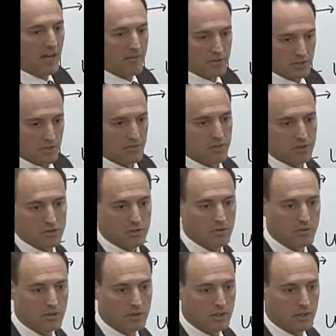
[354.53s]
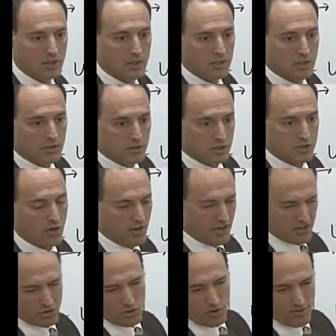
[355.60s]
the average of the 2. Since you
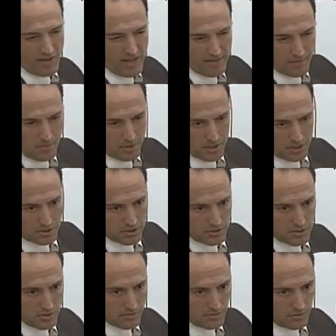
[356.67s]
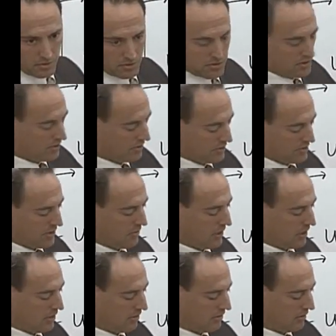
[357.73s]
already sort of have a prediction to the future, you just say,
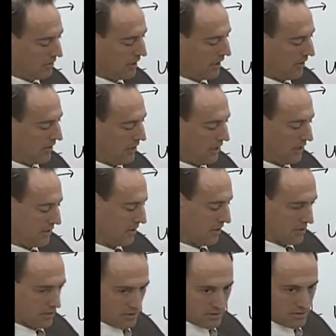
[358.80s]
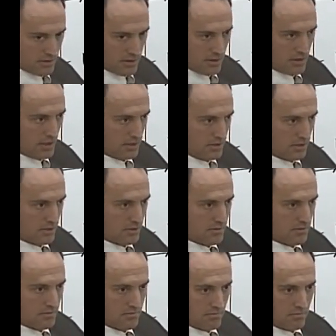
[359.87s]
well, okay, I think it's here, let's just